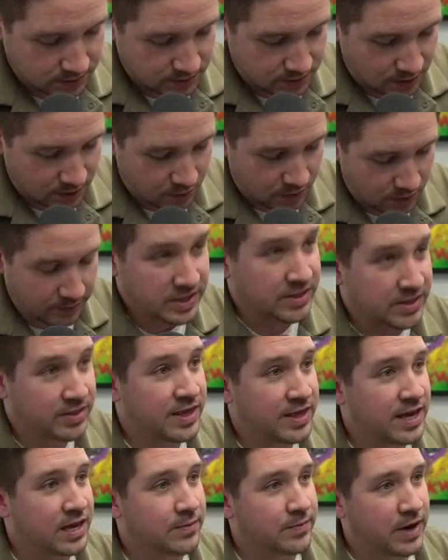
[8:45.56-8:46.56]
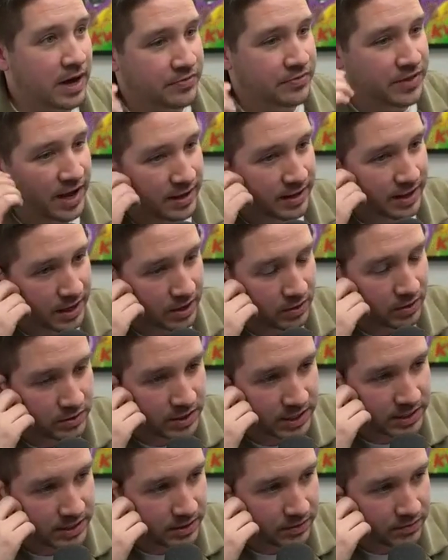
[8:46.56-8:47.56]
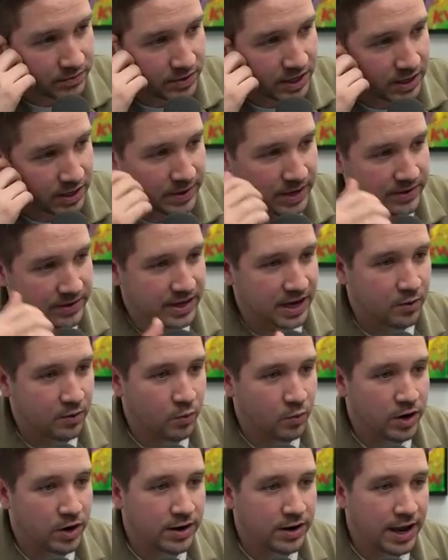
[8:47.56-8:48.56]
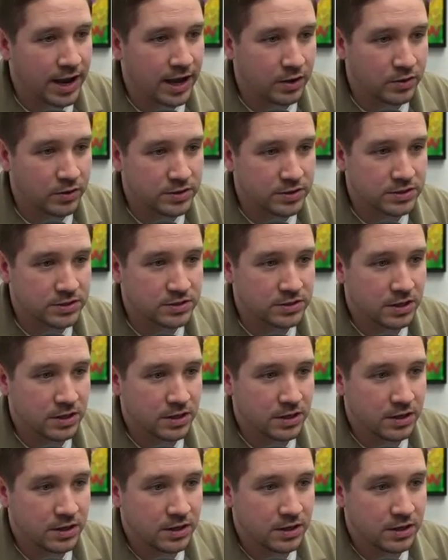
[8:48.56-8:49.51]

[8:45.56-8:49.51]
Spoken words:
So, I mean, think about that. Like, Linda, think about that. Where else